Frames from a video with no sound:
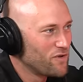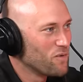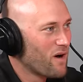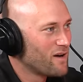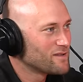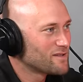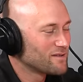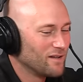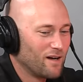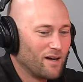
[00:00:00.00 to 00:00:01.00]
few
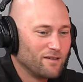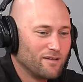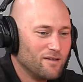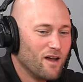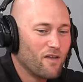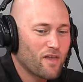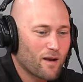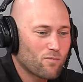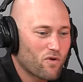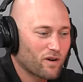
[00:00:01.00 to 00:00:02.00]
hunts, uh, none that
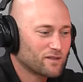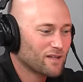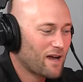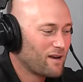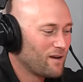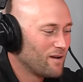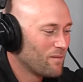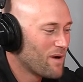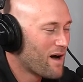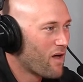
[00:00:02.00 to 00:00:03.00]
I'm more excited
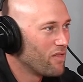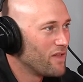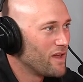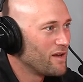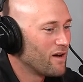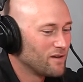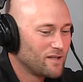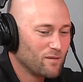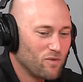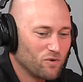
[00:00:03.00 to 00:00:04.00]
about than
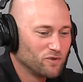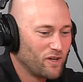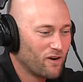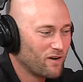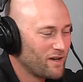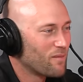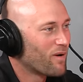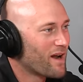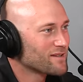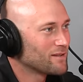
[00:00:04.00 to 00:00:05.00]
hunting mule deer in
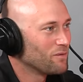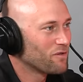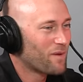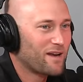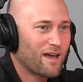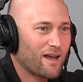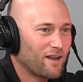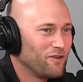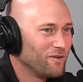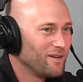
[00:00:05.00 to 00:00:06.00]
Nebraska with my dad.
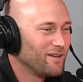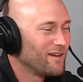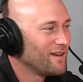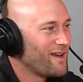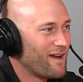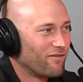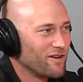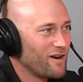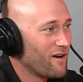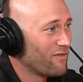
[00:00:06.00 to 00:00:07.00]
I do it
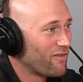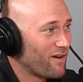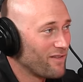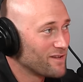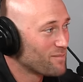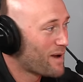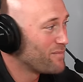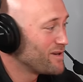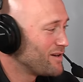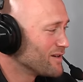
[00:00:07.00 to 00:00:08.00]
every year for this
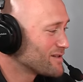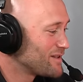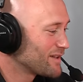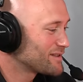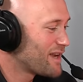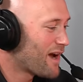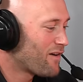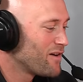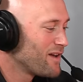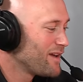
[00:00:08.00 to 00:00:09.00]
might be year six
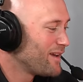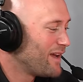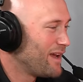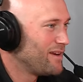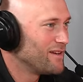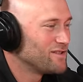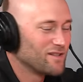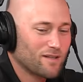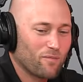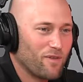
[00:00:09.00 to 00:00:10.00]
now, and it's
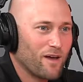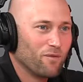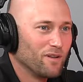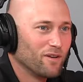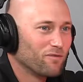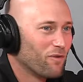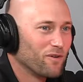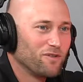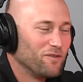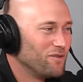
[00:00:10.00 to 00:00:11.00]
just something that we look
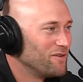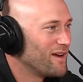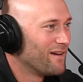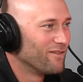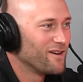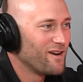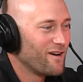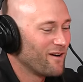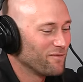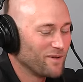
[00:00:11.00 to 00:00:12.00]
forward to every
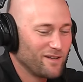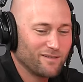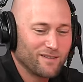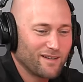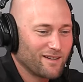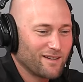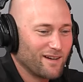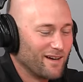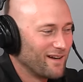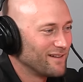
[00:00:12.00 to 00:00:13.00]
year, and we.
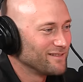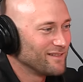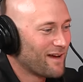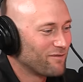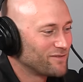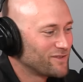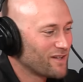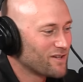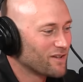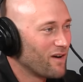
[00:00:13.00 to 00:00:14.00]
Uh, have
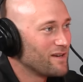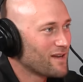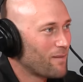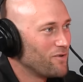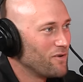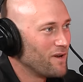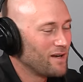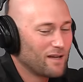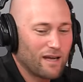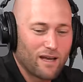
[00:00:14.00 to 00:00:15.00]
such a great time doing
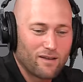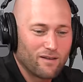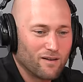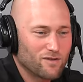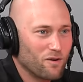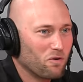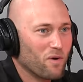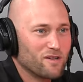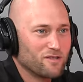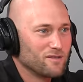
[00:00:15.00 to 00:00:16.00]
it, and there's no
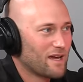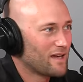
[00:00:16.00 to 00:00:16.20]
questions